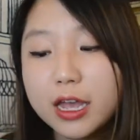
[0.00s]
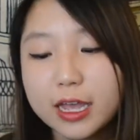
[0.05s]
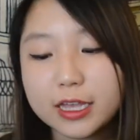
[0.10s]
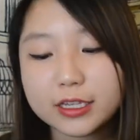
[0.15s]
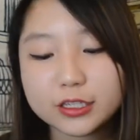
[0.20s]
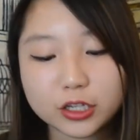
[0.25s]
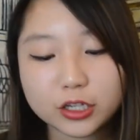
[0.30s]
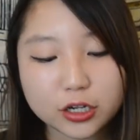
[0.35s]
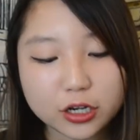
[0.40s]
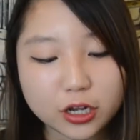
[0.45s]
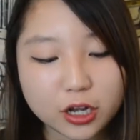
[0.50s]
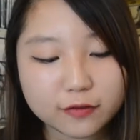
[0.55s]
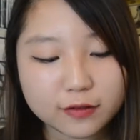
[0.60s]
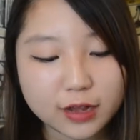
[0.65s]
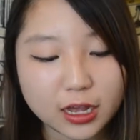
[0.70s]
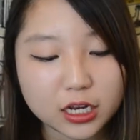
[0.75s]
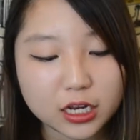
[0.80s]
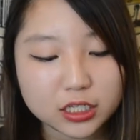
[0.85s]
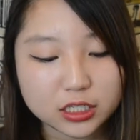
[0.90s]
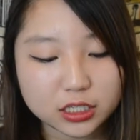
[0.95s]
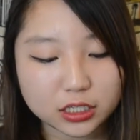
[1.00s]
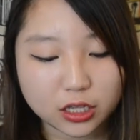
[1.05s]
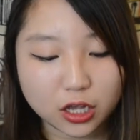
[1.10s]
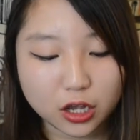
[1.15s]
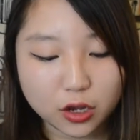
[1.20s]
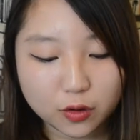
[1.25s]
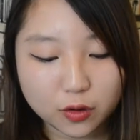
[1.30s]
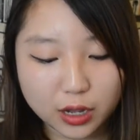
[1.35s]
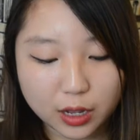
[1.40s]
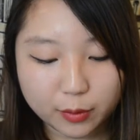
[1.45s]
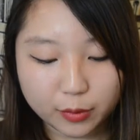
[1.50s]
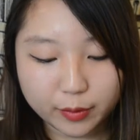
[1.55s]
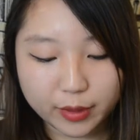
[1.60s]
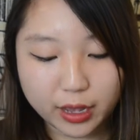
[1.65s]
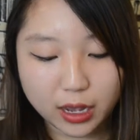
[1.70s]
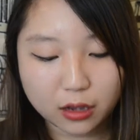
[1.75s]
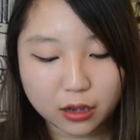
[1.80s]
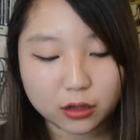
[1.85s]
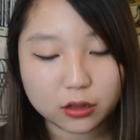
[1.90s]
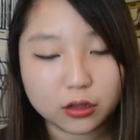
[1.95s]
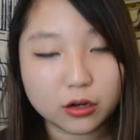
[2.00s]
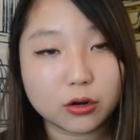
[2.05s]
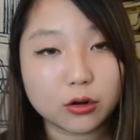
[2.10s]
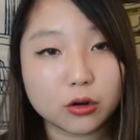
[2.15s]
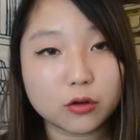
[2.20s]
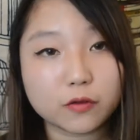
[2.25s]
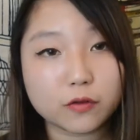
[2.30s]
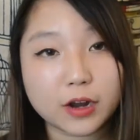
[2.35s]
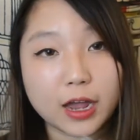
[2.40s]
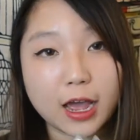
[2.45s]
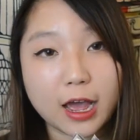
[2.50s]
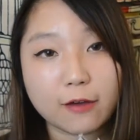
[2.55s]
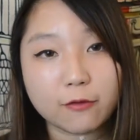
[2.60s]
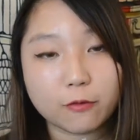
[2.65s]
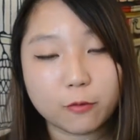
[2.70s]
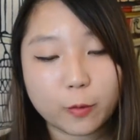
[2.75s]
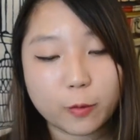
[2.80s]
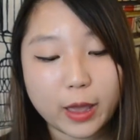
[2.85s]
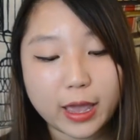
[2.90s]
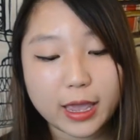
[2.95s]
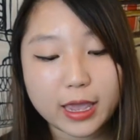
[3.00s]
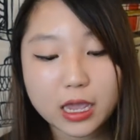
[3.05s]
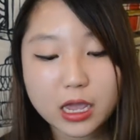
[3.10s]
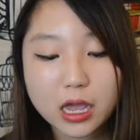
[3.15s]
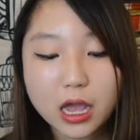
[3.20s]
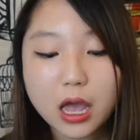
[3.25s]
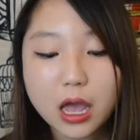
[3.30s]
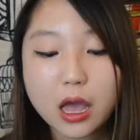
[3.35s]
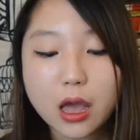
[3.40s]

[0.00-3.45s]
It started off kind of slow. I'm about a little over halfway